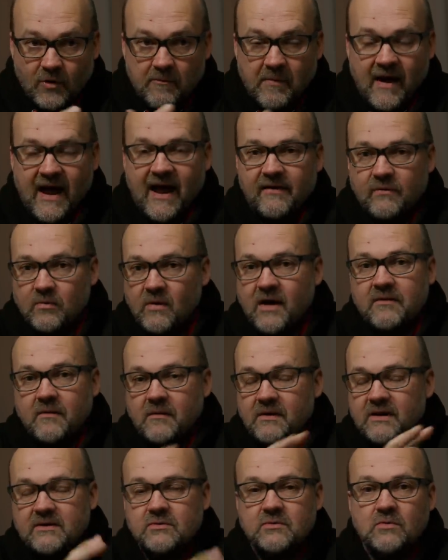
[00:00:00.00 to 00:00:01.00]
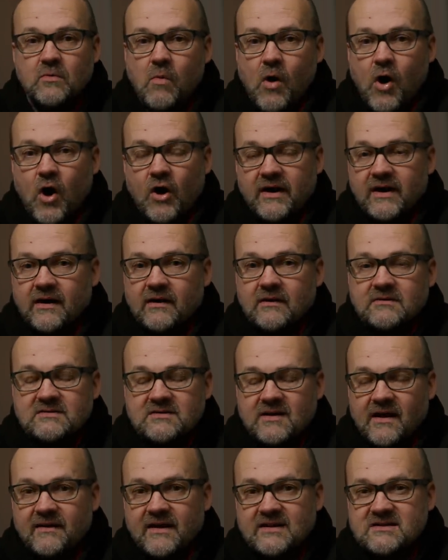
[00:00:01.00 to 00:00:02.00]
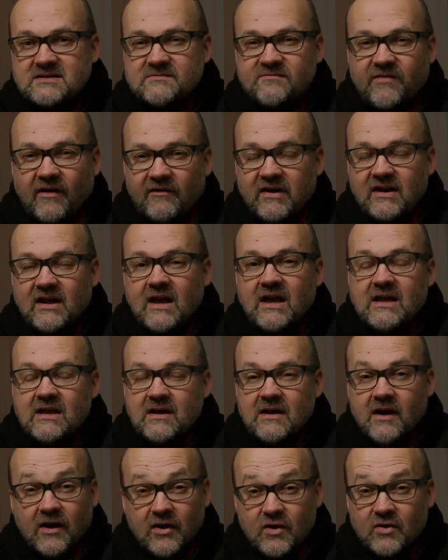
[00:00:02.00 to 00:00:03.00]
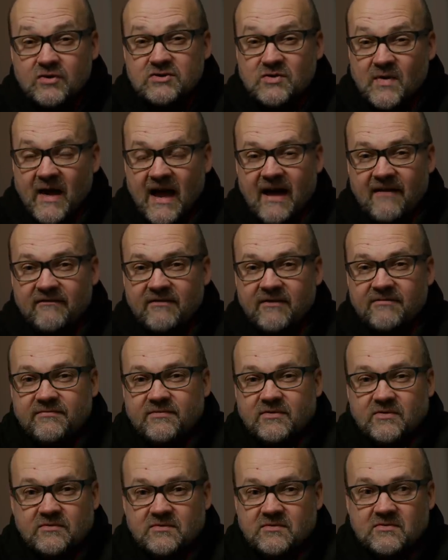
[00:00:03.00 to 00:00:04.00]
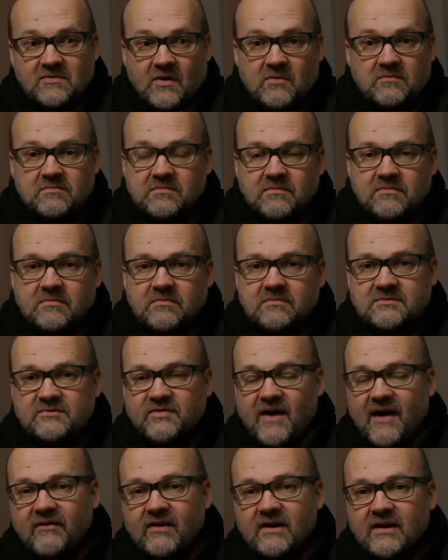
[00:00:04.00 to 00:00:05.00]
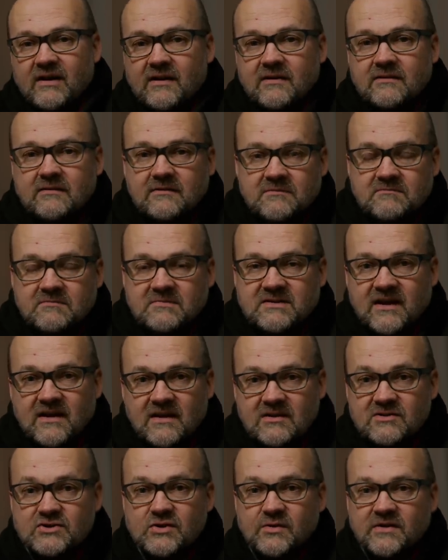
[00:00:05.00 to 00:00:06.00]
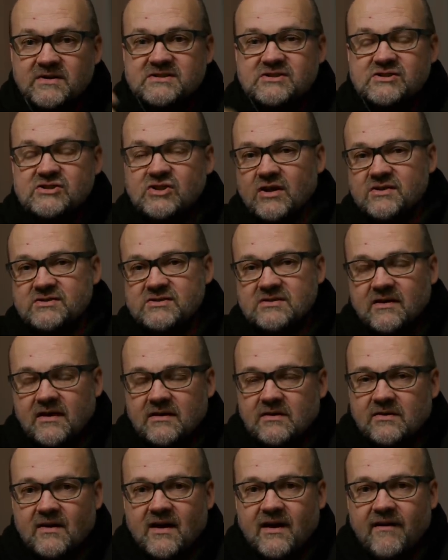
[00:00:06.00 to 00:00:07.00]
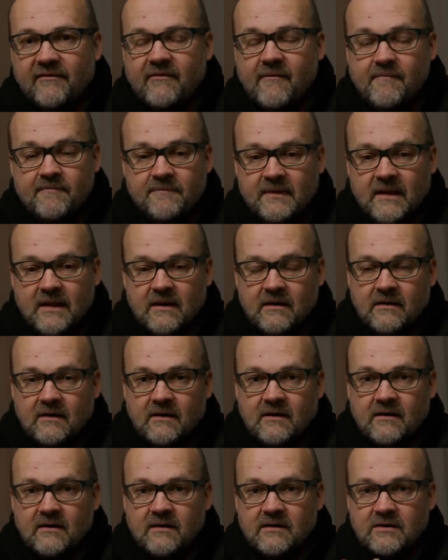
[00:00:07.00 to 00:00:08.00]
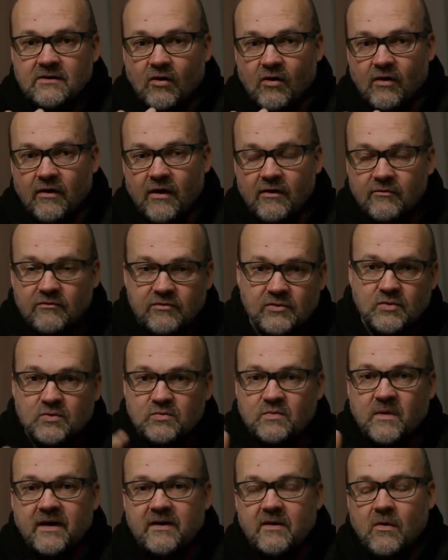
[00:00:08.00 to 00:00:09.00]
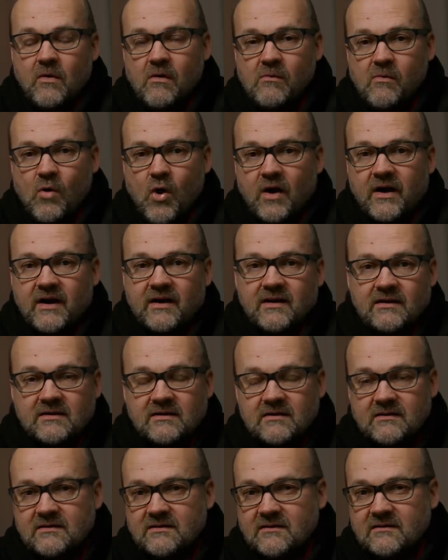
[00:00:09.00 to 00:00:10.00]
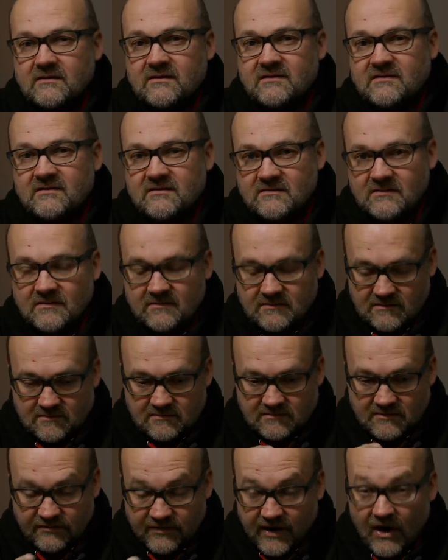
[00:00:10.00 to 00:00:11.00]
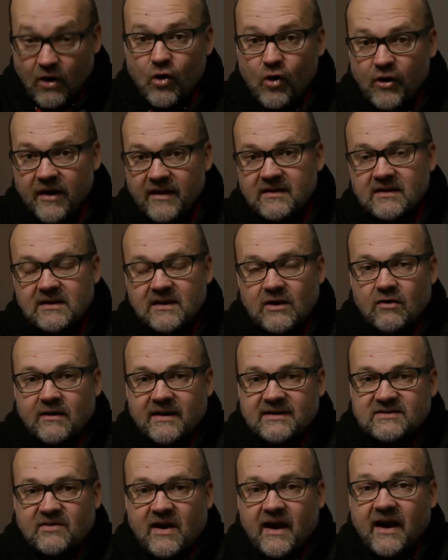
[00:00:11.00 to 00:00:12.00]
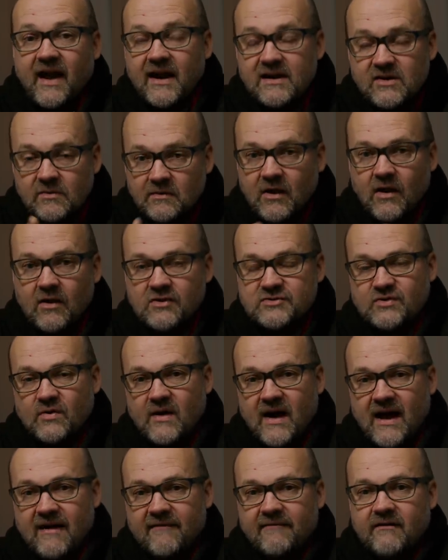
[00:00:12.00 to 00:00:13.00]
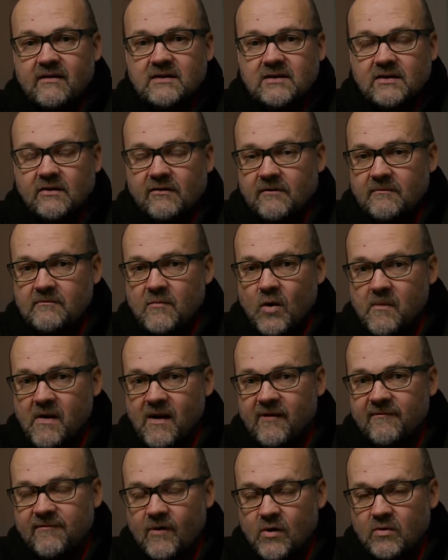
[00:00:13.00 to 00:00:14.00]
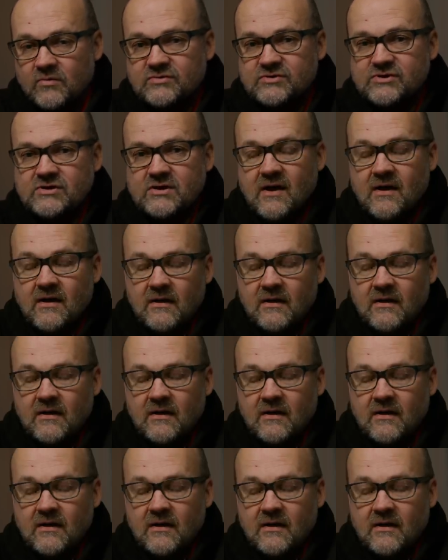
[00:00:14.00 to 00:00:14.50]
path, where you're walking. And that's very good to have if you know, traveling and taking tourist shots, then you have your route where you are walking in recorded in the OI.Track. And you will also have your mobile phones,